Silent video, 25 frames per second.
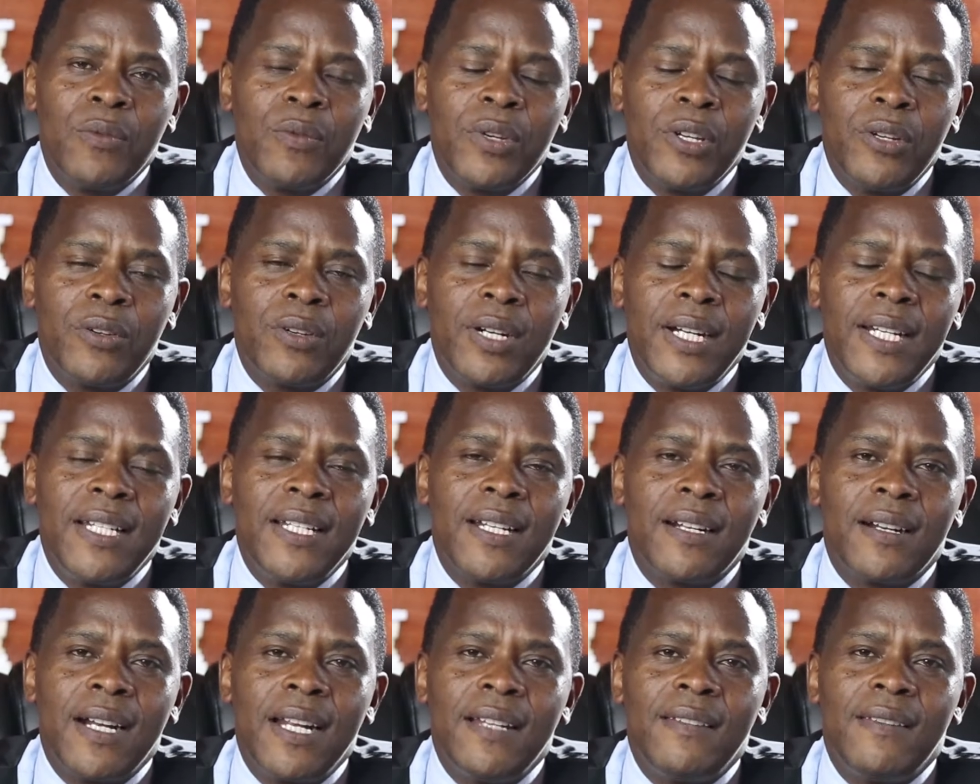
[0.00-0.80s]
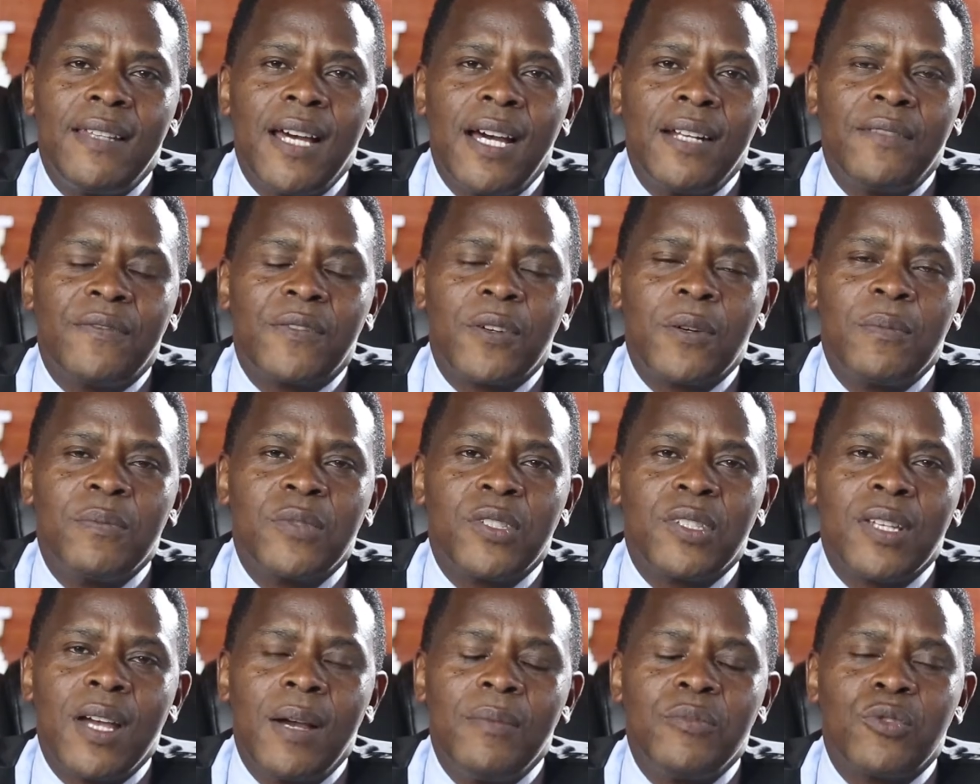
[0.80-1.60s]
We already read that
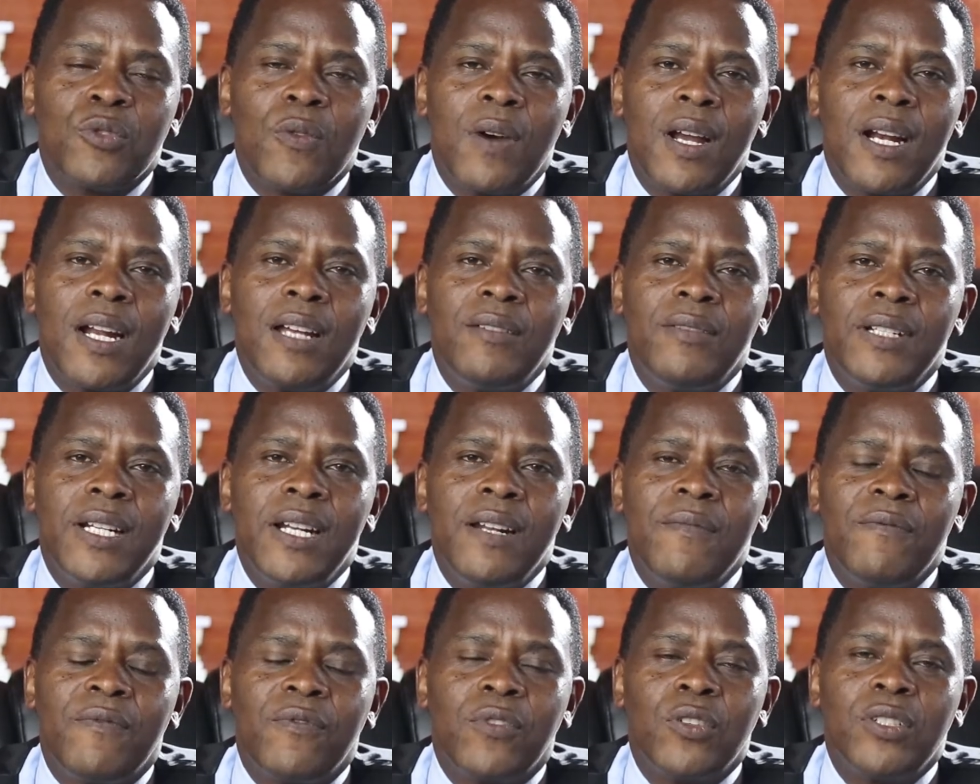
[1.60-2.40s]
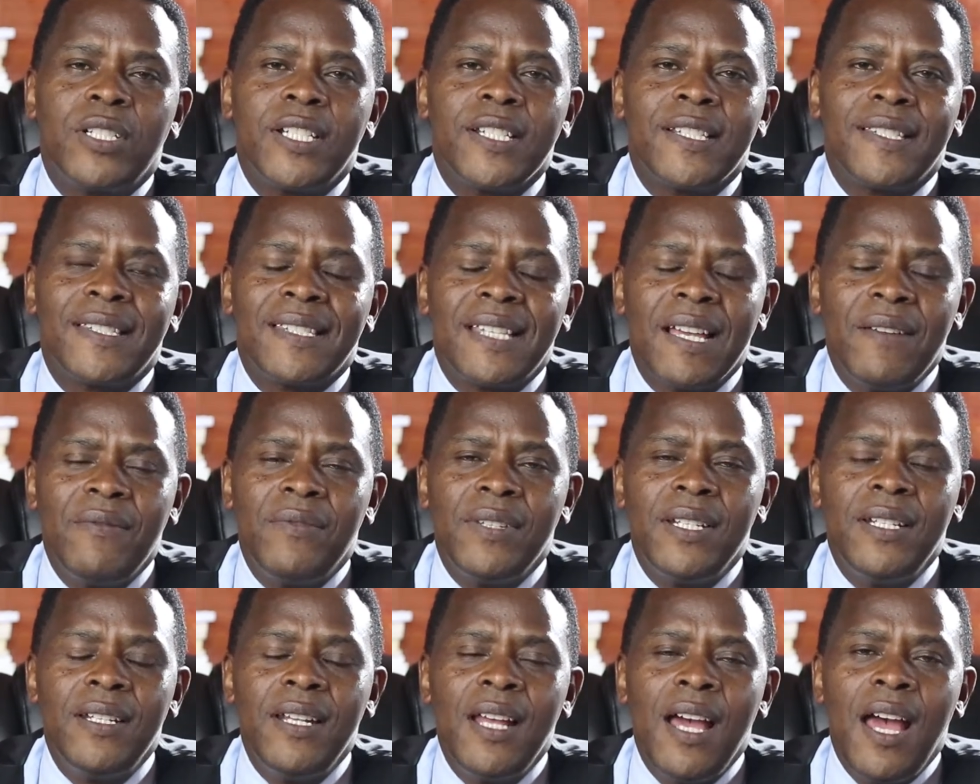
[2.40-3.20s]
from Psalms
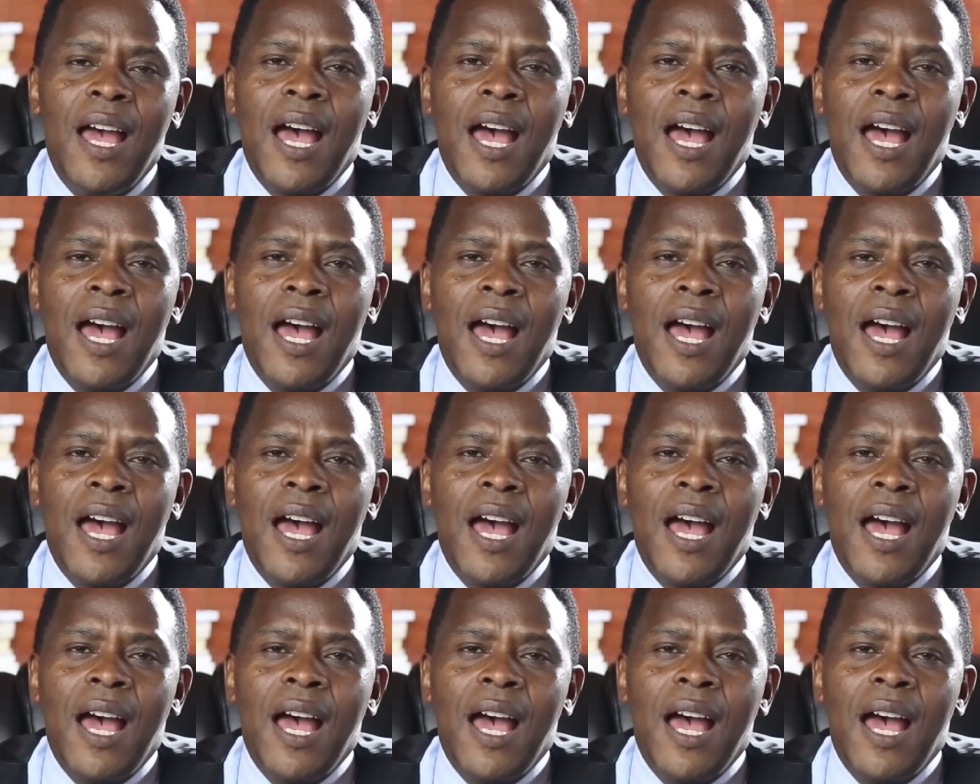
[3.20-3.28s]
147,